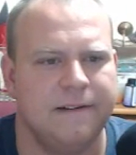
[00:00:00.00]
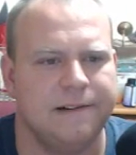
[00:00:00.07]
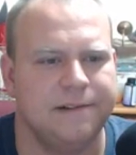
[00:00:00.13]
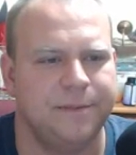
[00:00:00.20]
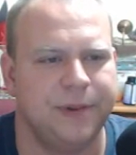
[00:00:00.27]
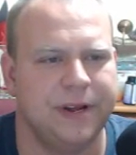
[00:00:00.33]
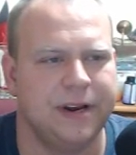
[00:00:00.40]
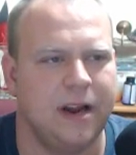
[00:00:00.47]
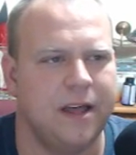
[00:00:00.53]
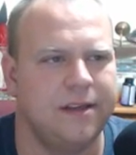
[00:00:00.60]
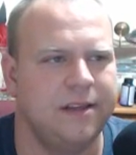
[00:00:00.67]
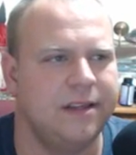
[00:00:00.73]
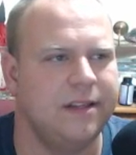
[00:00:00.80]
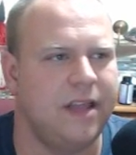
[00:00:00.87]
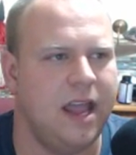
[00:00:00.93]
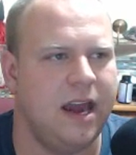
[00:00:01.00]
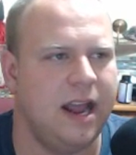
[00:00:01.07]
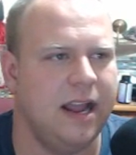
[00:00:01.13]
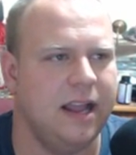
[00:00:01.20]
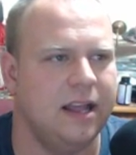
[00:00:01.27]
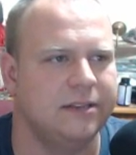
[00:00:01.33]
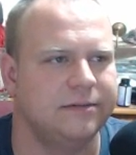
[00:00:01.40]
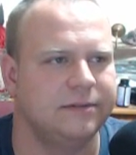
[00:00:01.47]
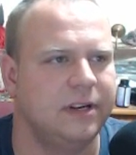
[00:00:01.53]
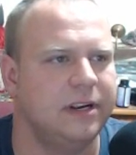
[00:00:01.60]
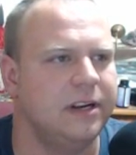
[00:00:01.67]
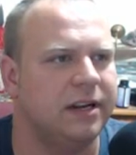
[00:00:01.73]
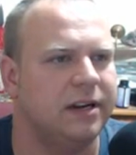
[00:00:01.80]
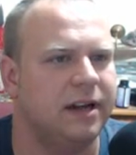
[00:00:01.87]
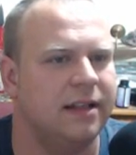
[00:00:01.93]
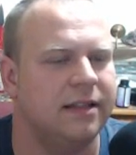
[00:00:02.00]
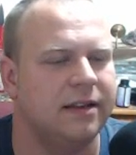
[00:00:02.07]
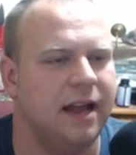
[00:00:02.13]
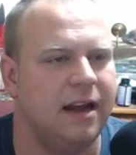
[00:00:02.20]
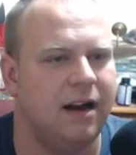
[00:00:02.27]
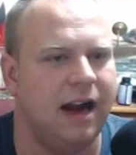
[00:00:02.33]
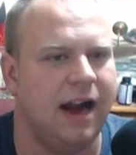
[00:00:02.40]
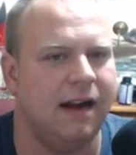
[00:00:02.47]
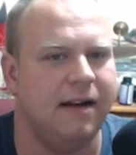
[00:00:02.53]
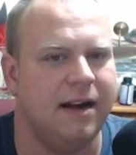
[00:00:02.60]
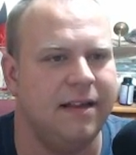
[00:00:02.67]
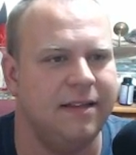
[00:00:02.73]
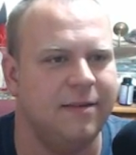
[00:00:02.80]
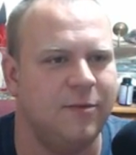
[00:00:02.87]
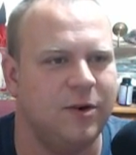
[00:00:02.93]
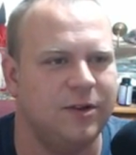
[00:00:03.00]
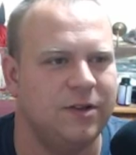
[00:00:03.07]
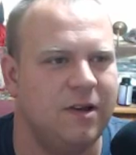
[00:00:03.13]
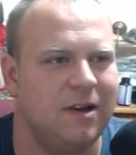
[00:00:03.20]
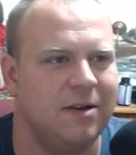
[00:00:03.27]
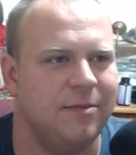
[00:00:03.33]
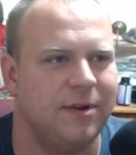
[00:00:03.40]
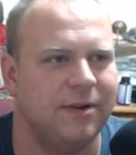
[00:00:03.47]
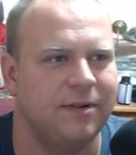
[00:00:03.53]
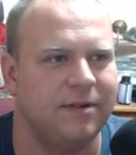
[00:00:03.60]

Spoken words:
But other than that, I got nothing. I don't got anything more to talk about.